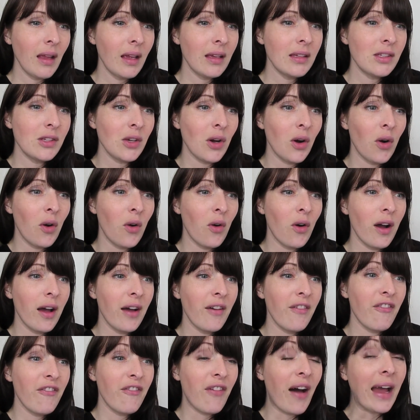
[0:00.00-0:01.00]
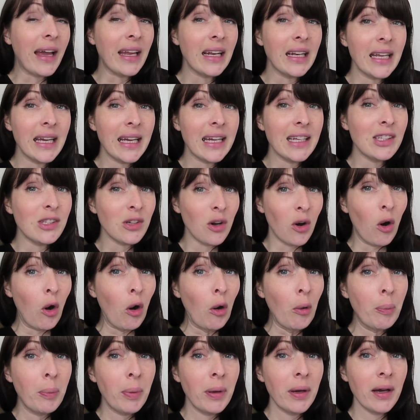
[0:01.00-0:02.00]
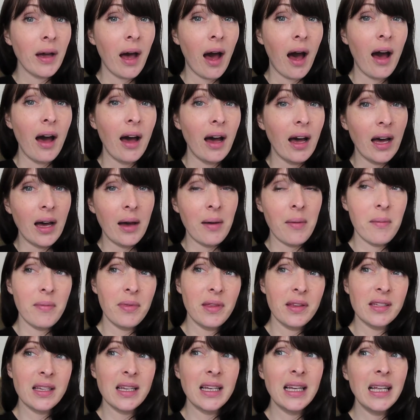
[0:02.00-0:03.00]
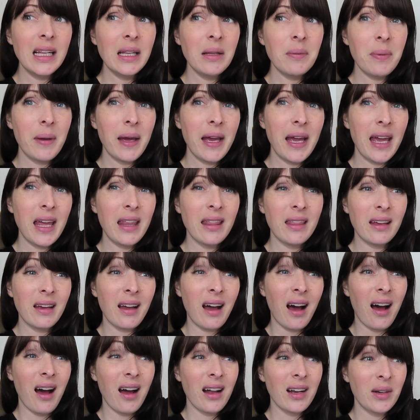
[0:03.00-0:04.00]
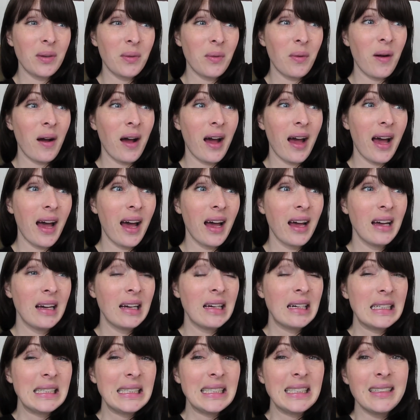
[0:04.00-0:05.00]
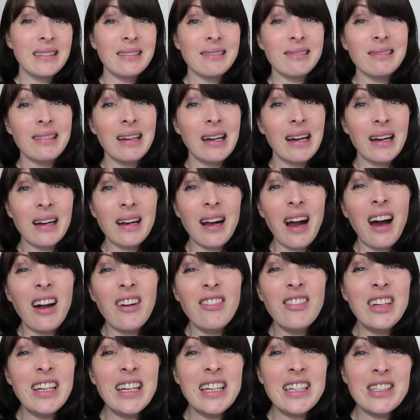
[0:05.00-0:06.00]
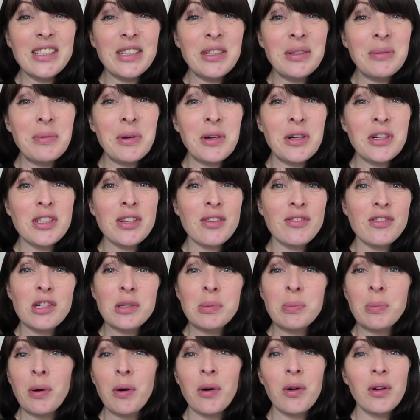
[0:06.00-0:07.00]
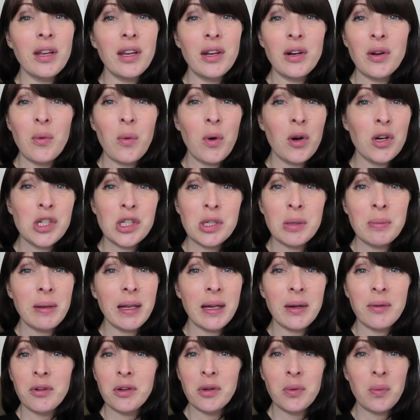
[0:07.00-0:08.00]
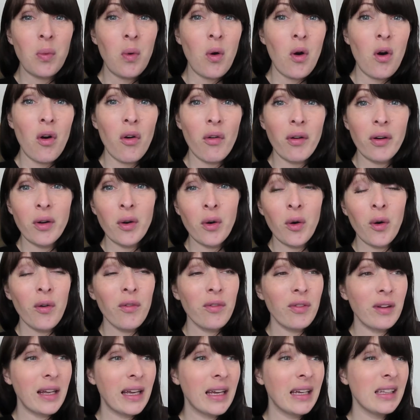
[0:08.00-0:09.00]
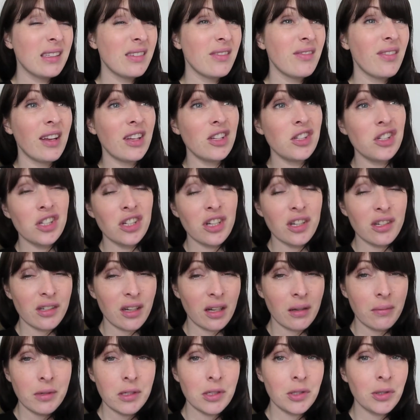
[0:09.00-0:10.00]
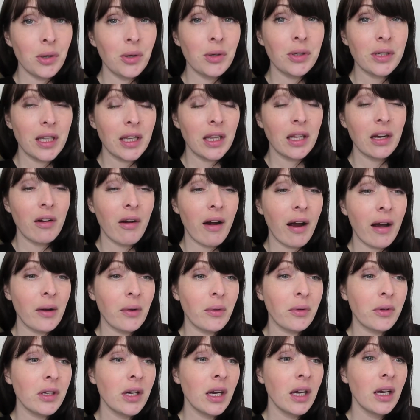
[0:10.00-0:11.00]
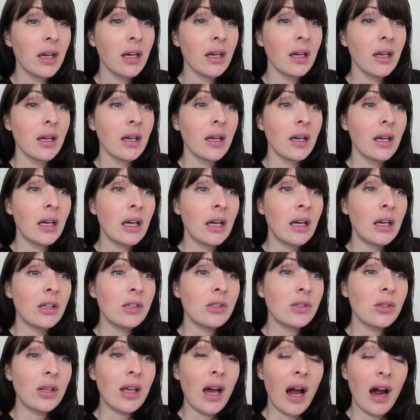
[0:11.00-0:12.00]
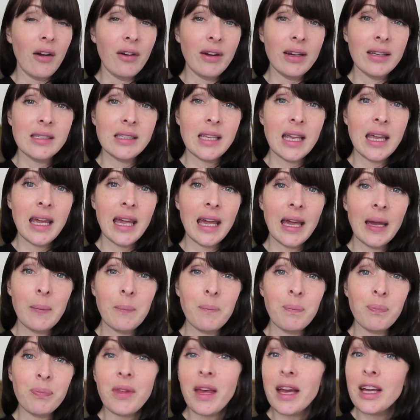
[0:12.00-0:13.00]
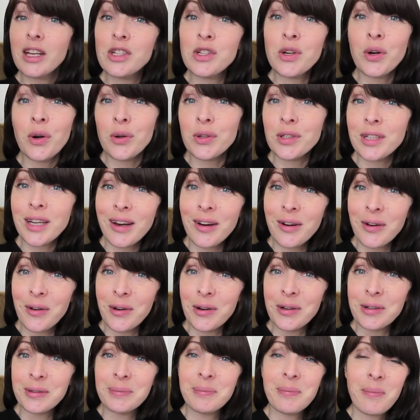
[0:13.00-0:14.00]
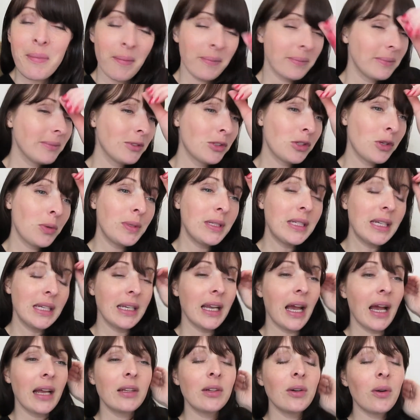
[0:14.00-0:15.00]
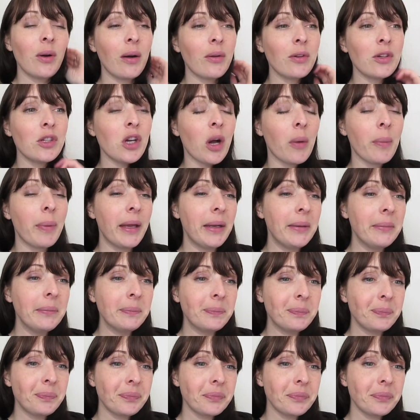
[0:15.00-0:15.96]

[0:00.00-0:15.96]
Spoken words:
So finally it's up. There's a little bit in the garden where I can't really do much. I've just put, you know, washing up liquid and water, and hopefully it's eventually just going to be soaked in the ground. So the RAC came and towed her home. So we didn't get to go out shopping.